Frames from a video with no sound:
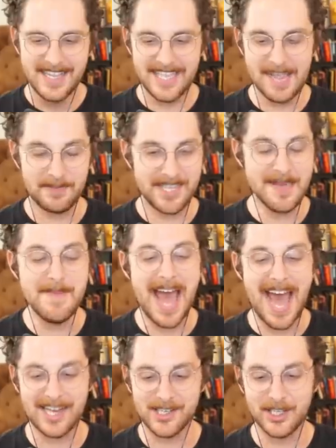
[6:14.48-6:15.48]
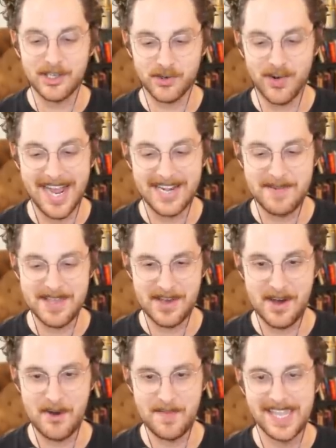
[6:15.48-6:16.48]
Damn, Tim actually trying to be
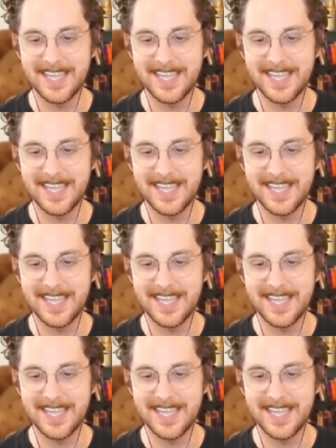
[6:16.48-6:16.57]
the homie.